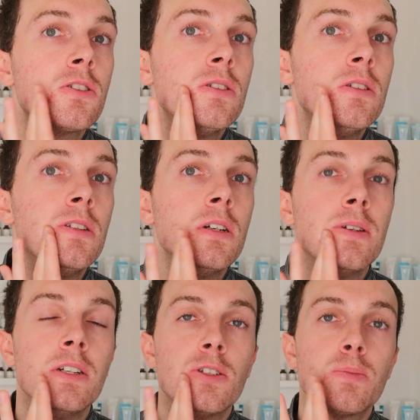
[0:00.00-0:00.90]
just going to
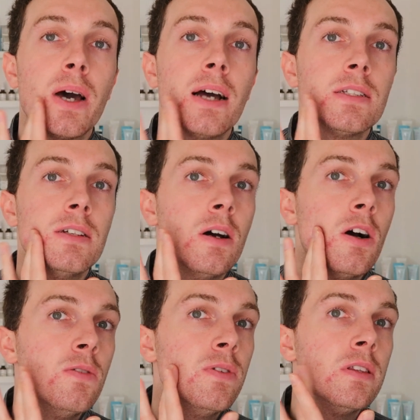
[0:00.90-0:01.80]
do is just pat it
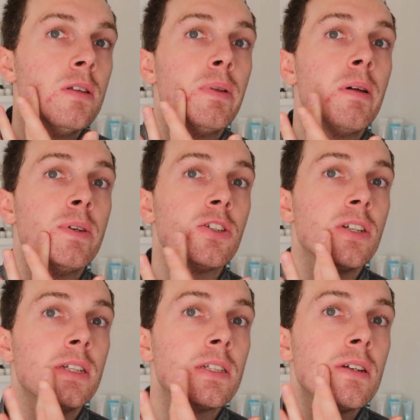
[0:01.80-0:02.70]
over the
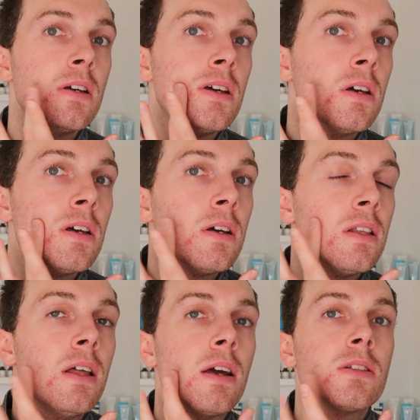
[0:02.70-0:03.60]
blemishes
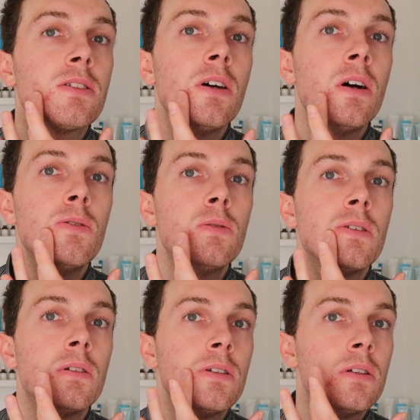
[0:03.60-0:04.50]
like so,
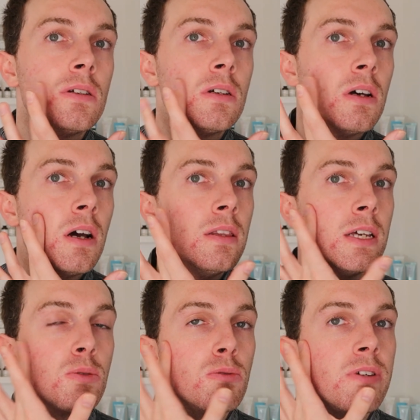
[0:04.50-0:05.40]
and
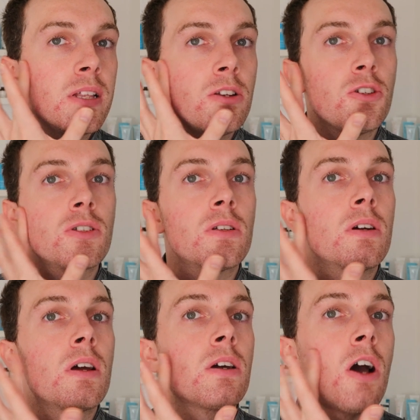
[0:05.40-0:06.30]
this will really just
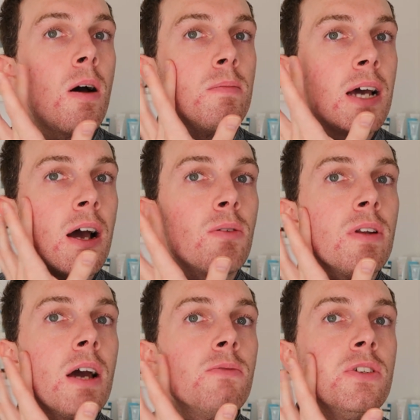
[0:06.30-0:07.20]
calm
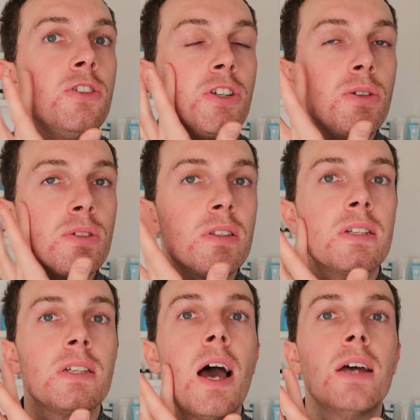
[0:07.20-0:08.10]
down and reduce the
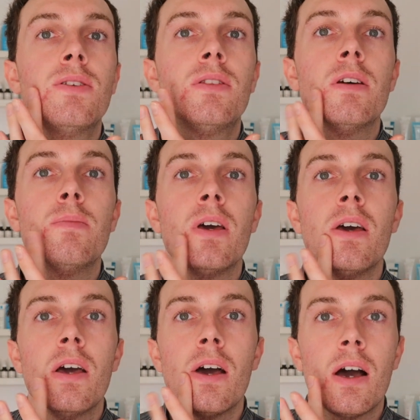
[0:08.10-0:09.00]
size of them,
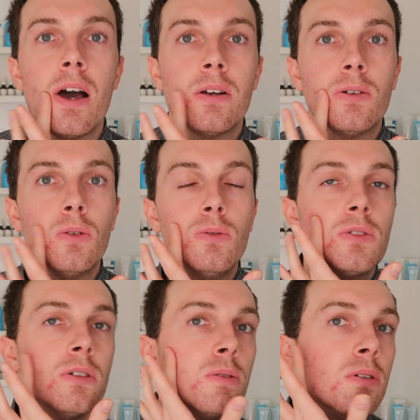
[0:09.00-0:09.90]
and
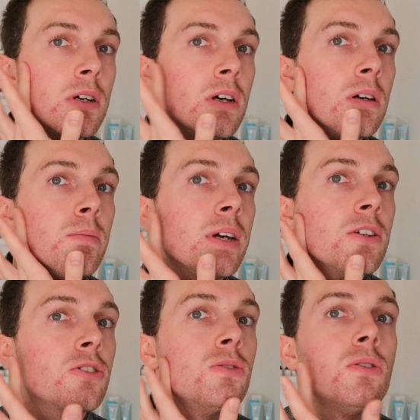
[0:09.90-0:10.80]
also make
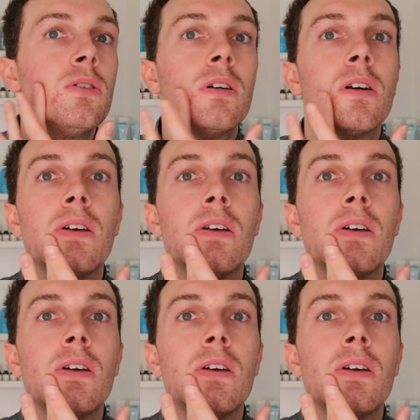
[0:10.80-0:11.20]
sure